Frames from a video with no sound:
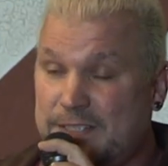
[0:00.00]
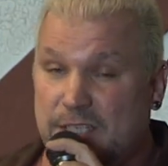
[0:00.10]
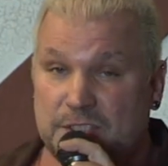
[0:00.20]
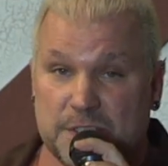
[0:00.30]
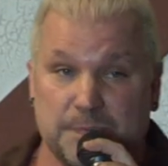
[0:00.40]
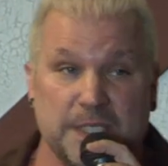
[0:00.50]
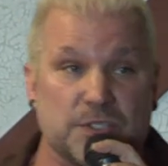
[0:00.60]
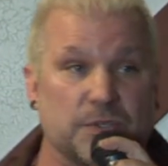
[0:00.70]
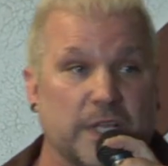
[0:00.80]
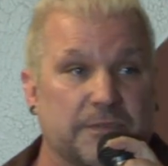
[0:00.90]
That just means
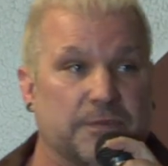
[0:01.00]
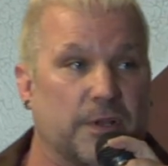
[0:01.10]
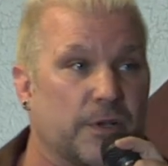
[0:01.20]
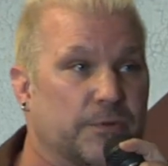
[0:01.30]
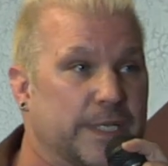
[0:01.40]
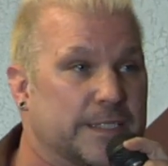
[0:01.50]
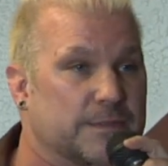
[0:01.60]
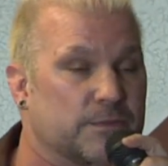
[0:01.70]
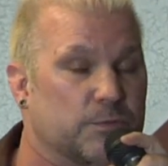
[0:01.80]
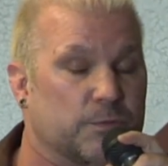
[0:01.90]
your lifelong
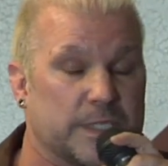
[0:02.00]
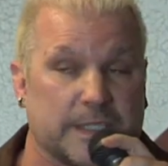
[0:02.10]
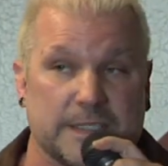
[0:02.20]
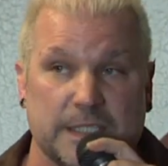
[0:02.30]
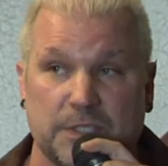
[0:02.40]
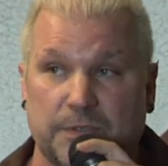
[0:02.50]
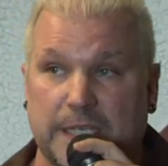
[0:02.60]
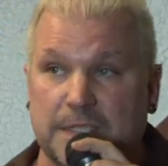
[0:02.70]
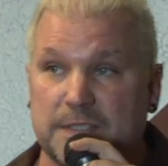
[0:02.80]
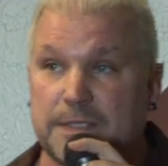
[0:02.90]
risk is
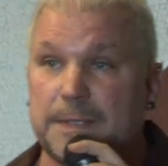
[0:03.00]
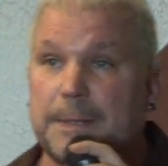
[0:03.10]
increased.